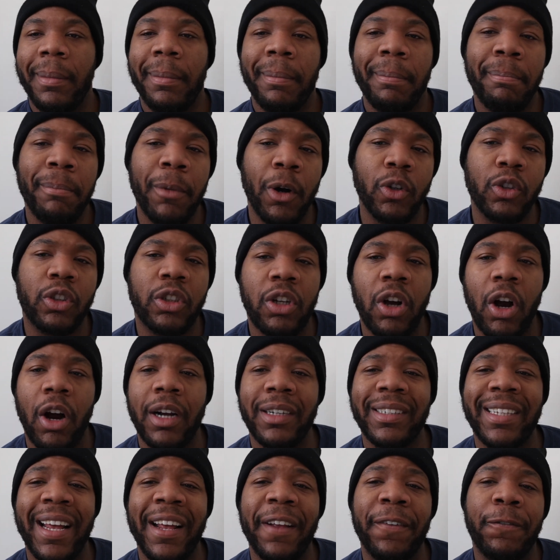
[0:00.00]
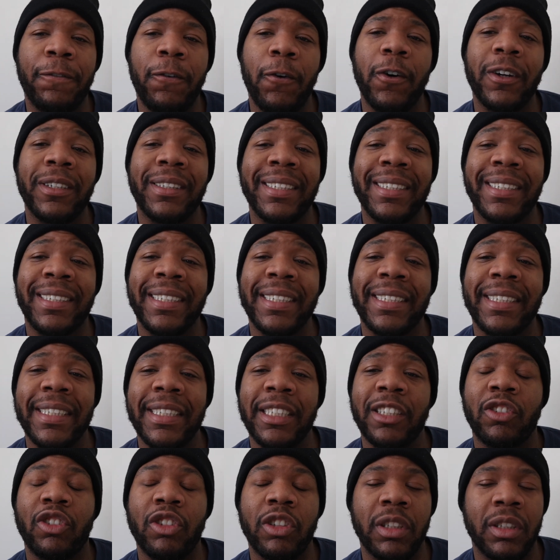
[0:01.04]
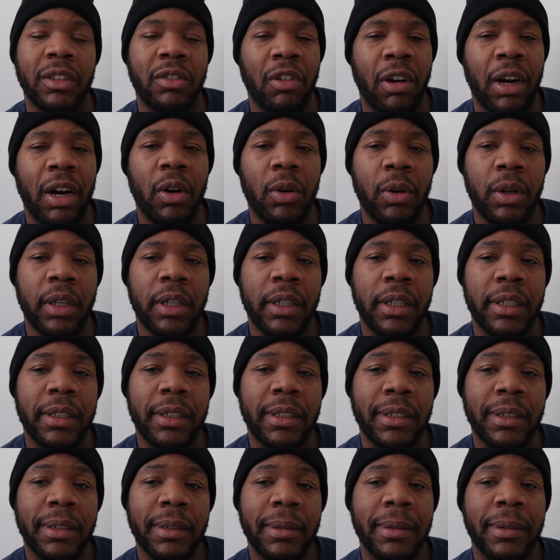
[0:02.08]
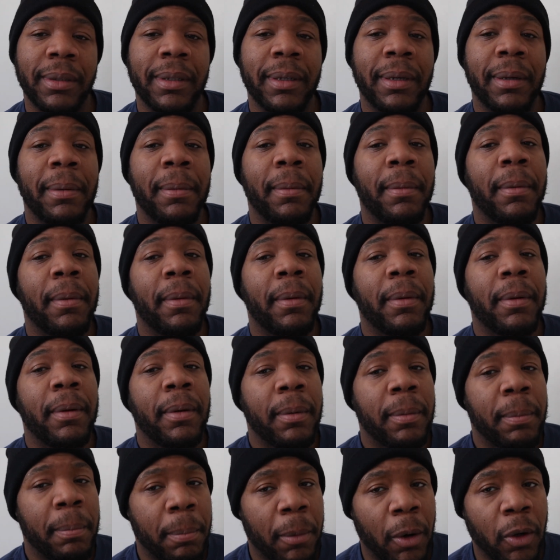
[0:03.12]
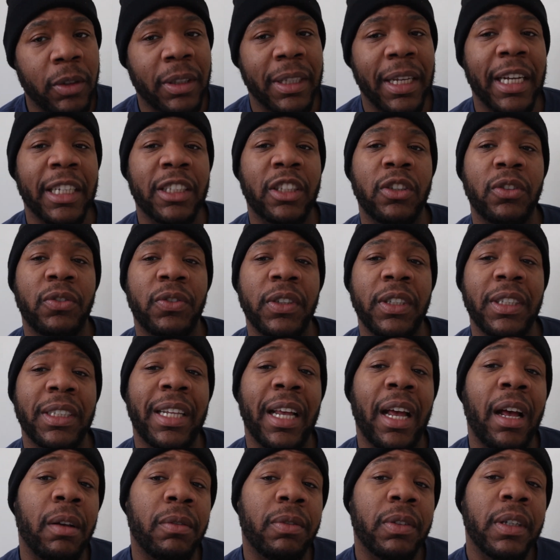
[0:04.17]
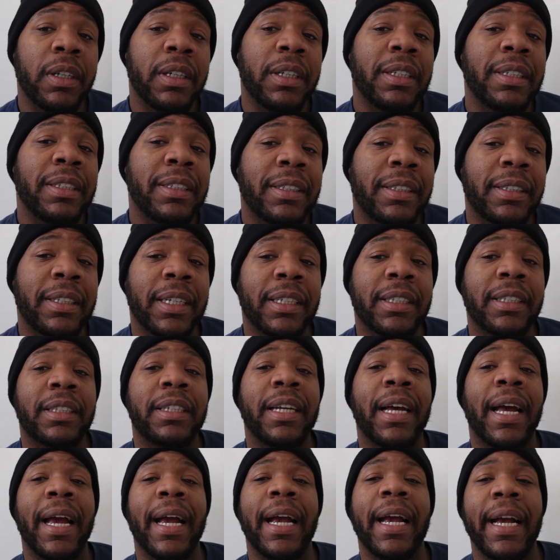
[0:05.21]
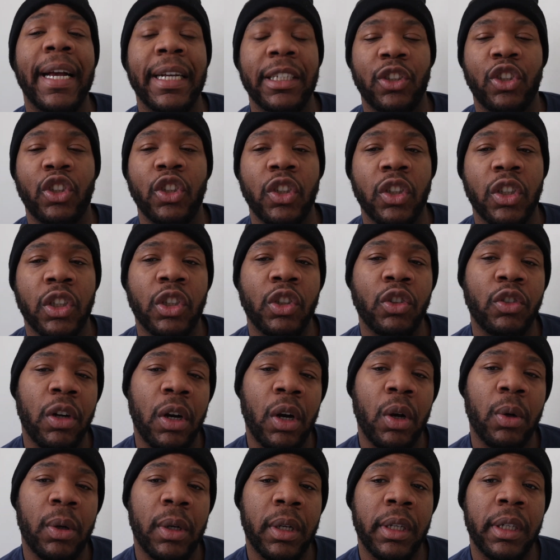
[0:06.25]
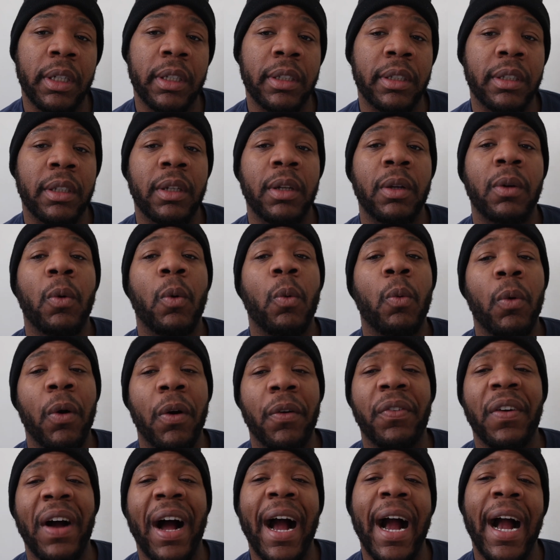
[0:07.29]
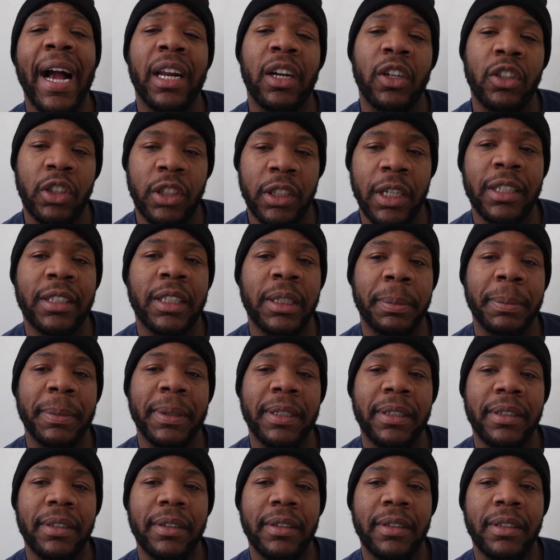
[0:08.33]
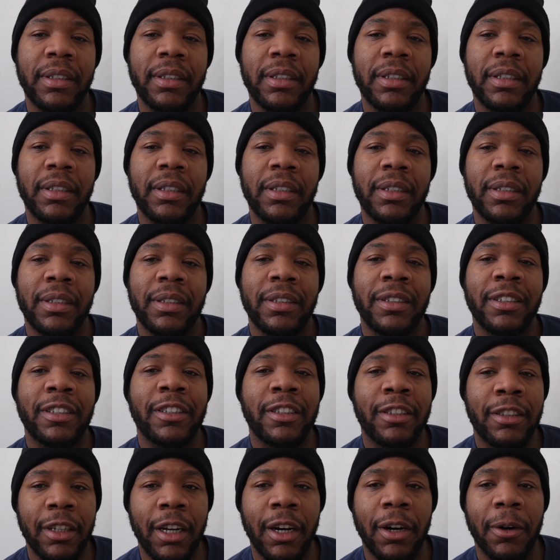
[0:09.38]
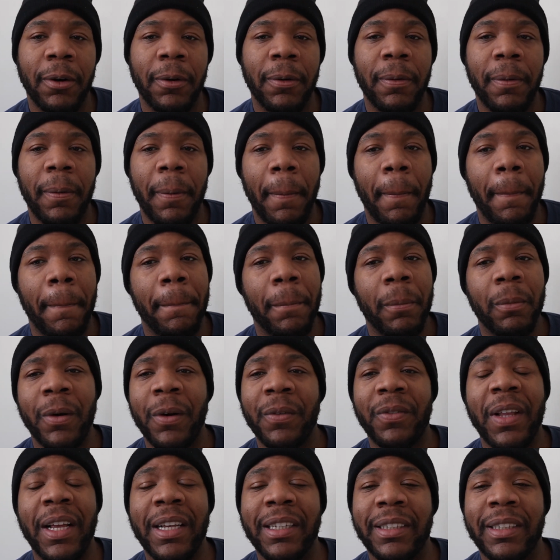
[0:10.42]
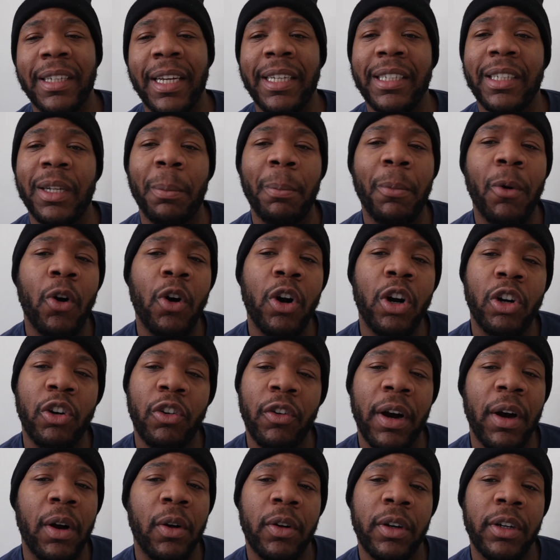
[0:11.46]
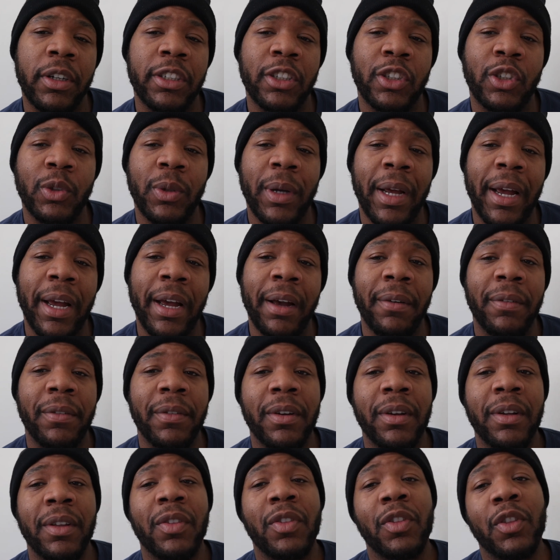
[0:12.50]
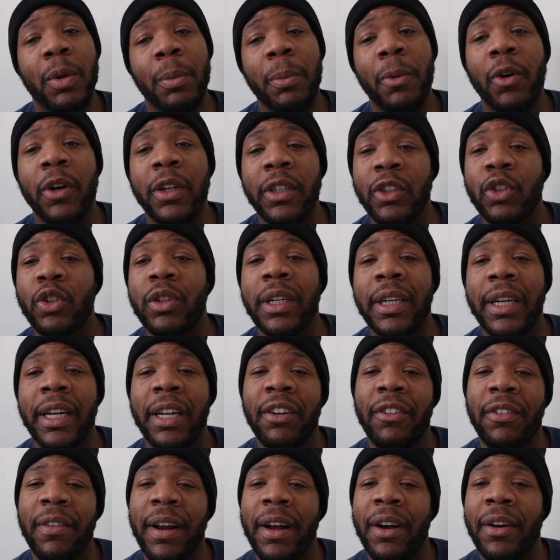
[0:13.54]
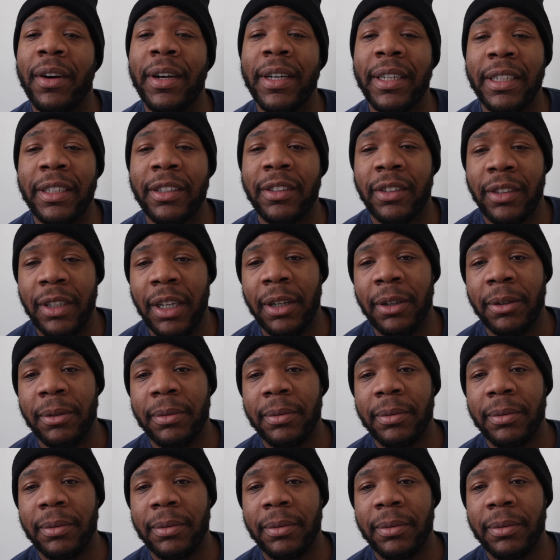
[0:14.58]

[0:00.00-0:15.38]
Most cars have 4 to 6 inches ground clearance. Most SUVs have 6 to 8 inches ground clearance with height adjustment. So, with that said, the more ground clearance you have, the more you can get around in the snow.